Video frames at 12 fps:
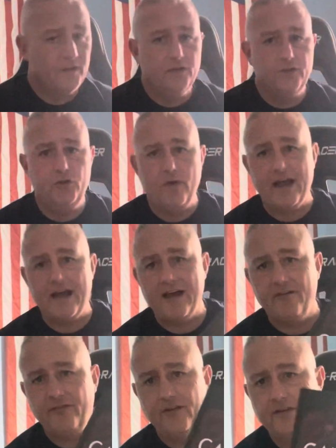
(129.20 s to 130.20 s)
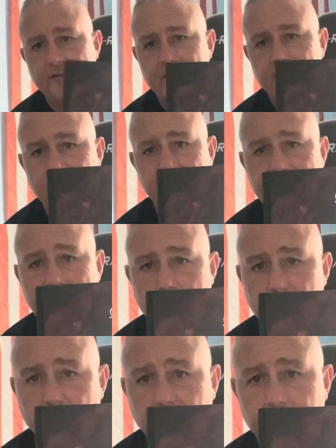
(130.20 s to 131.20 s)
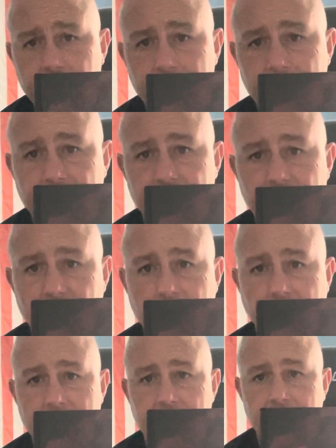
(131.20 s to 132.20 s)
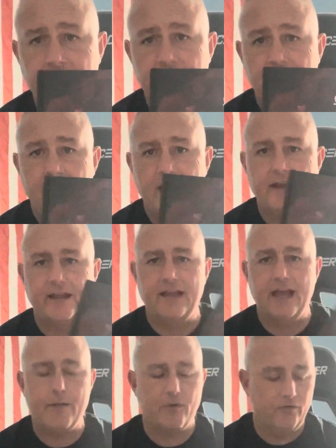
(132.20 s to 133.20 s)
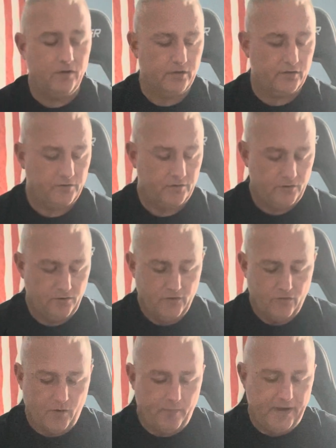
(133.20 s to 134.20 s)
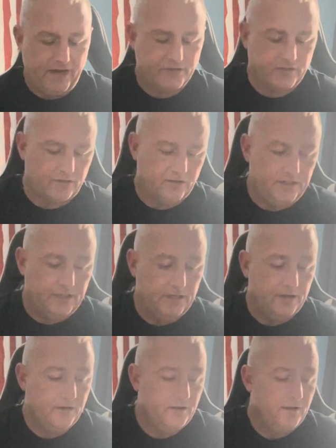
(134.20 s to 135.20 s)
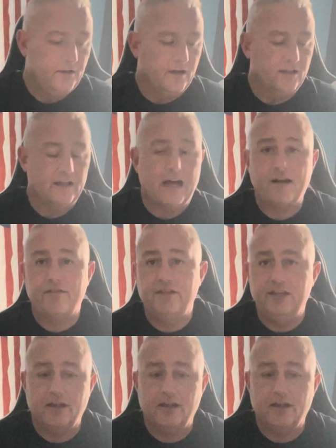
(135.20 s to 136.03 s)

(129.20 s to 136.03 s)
You have the Camarilla, okay? And the Camarilla are basically a lot of the